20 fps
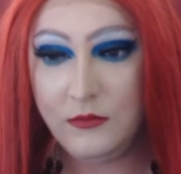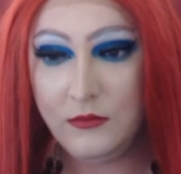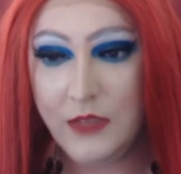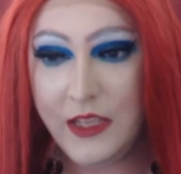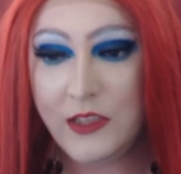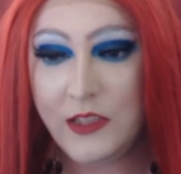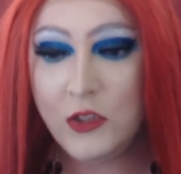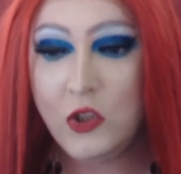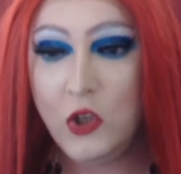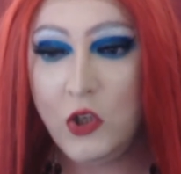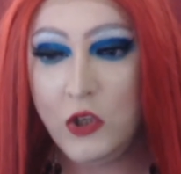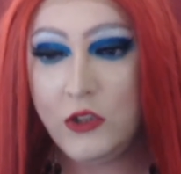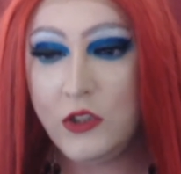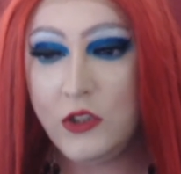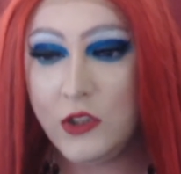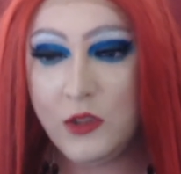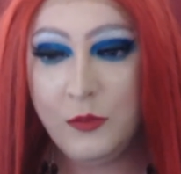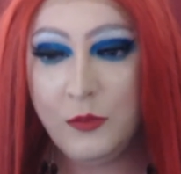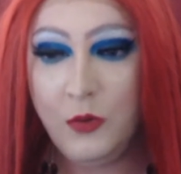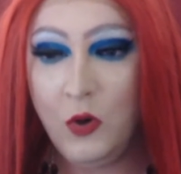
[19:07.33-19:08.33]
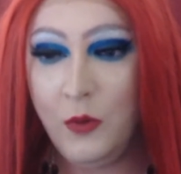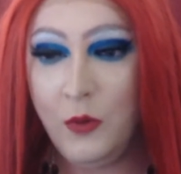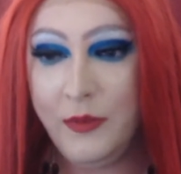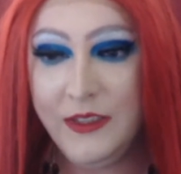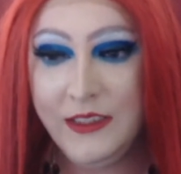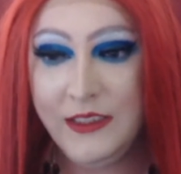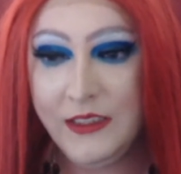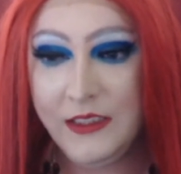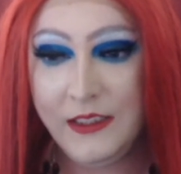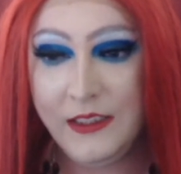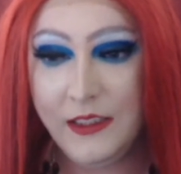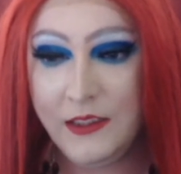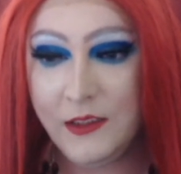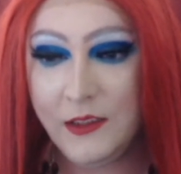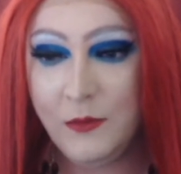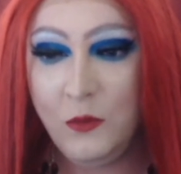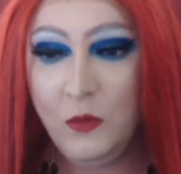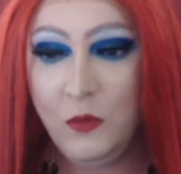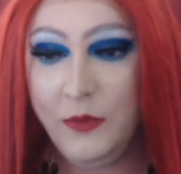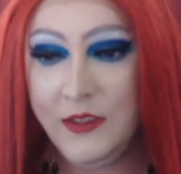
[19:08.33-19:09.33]
it's good to support
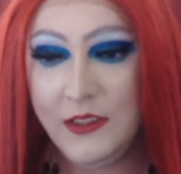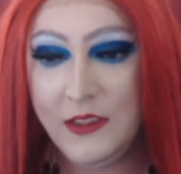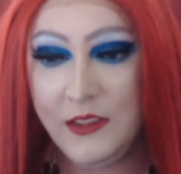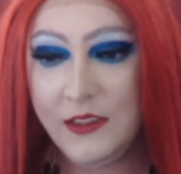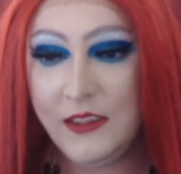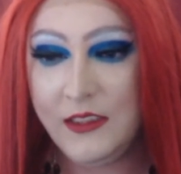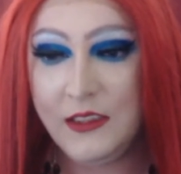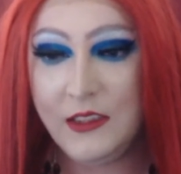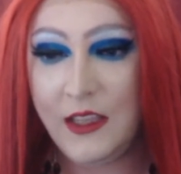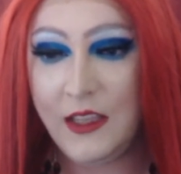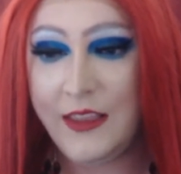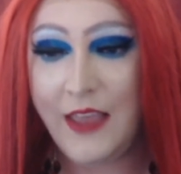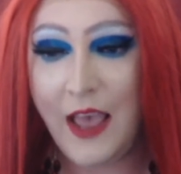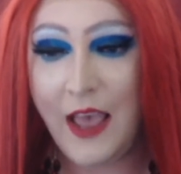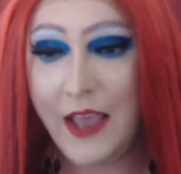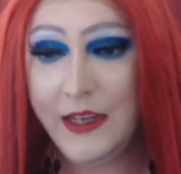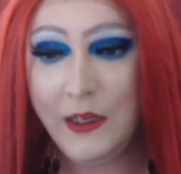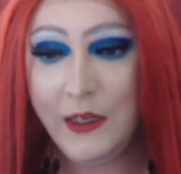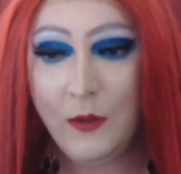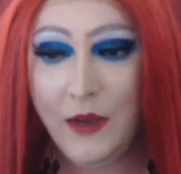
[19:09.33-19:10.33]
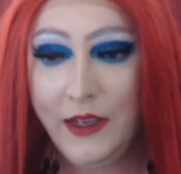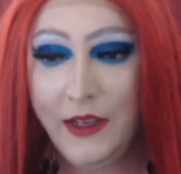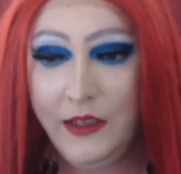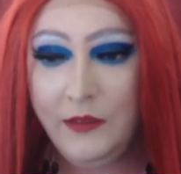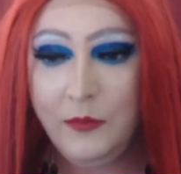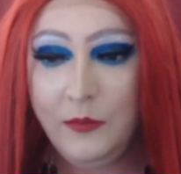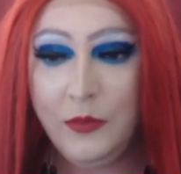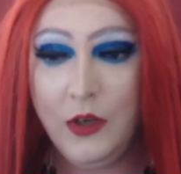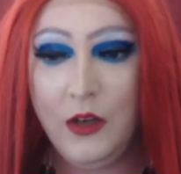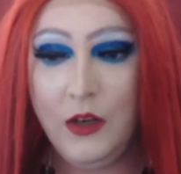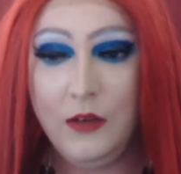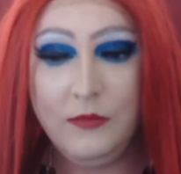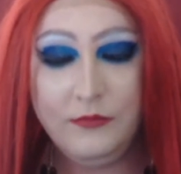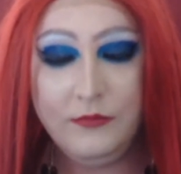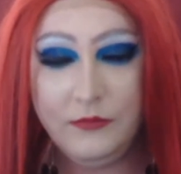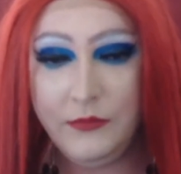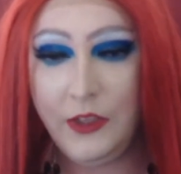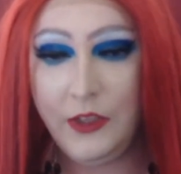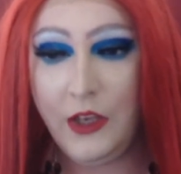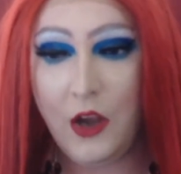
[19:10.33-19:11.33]
small businesses like that anyway, but,
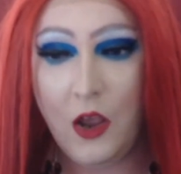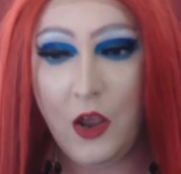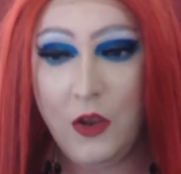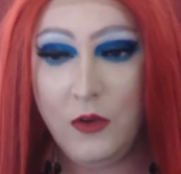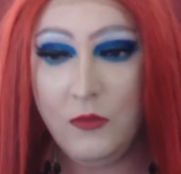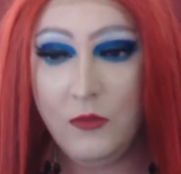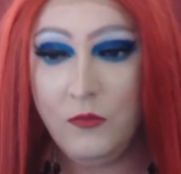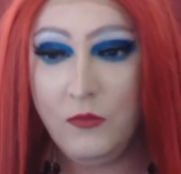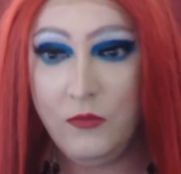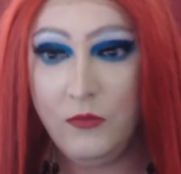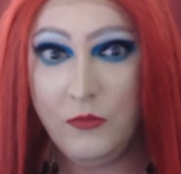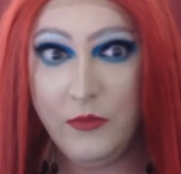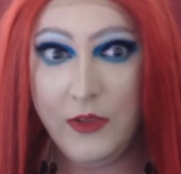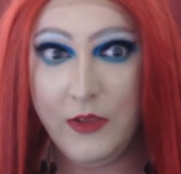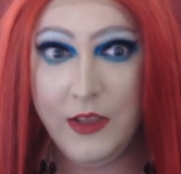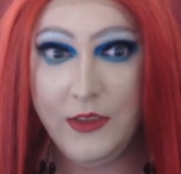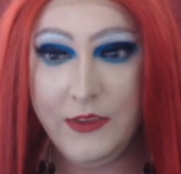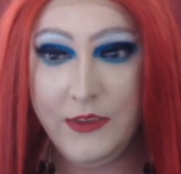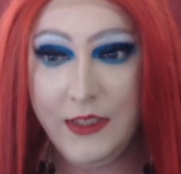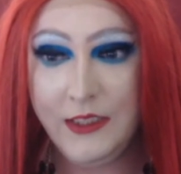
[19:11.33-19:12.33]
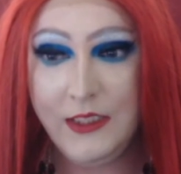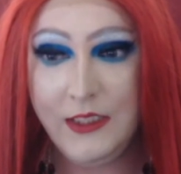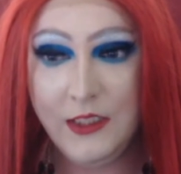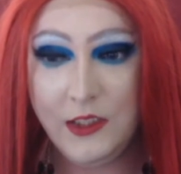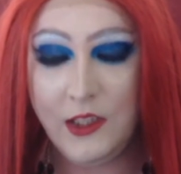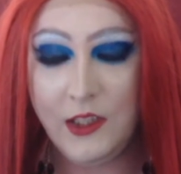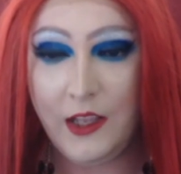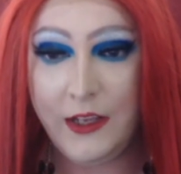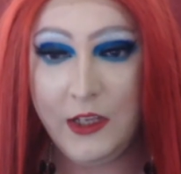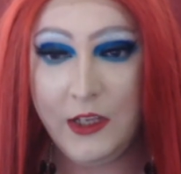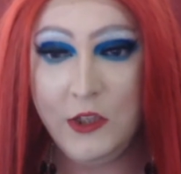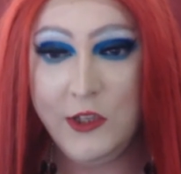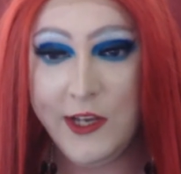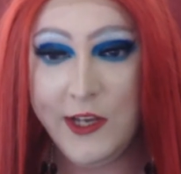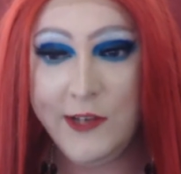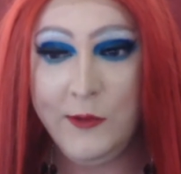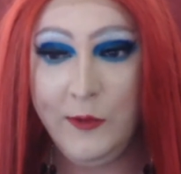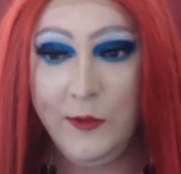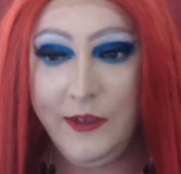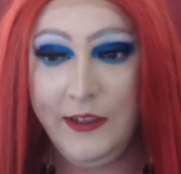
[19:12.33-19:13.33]
you know, this is like a
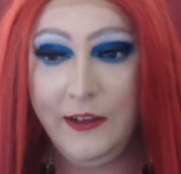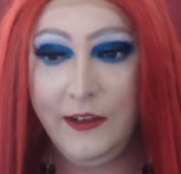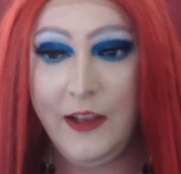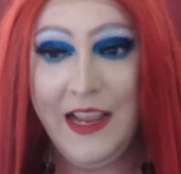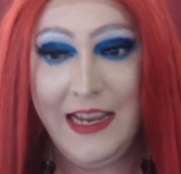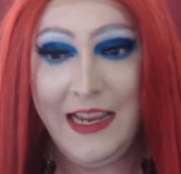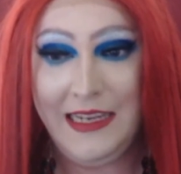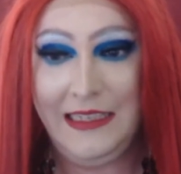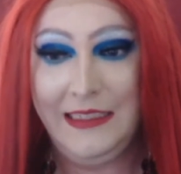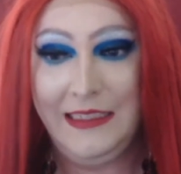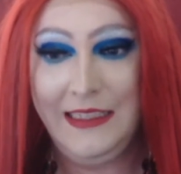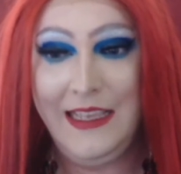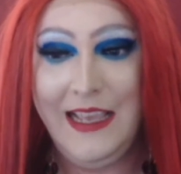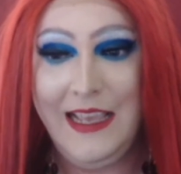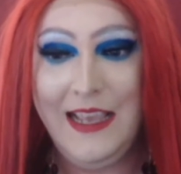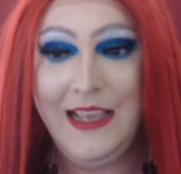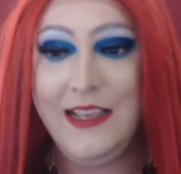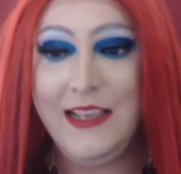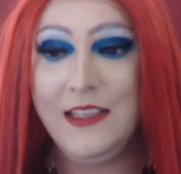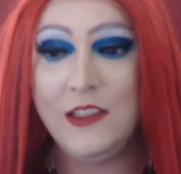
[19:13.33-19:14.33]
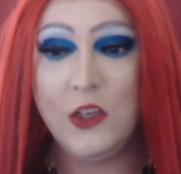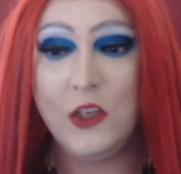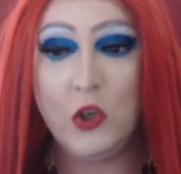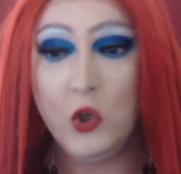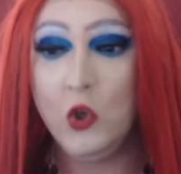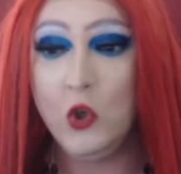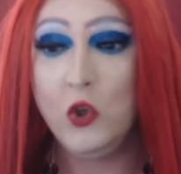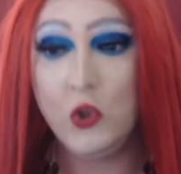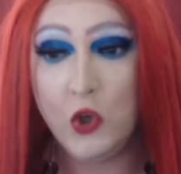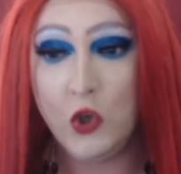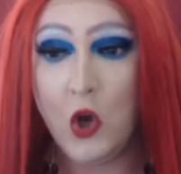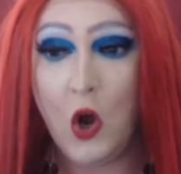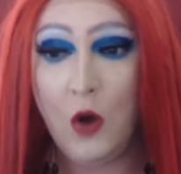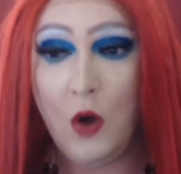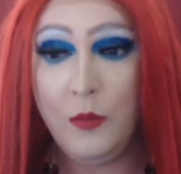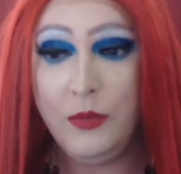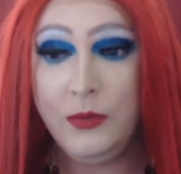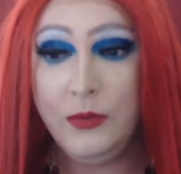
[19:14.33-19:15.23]
genuine, it is a good shop.